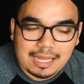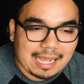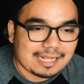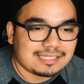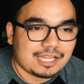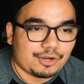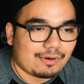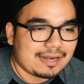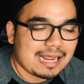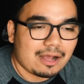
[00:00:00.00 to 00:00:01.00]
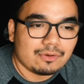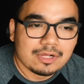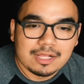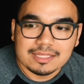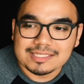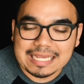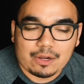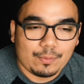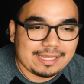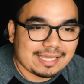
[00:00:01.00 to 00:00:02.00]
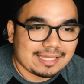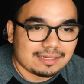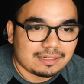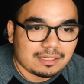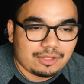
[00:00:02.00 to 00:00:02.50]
I can tell you right now, second weekend,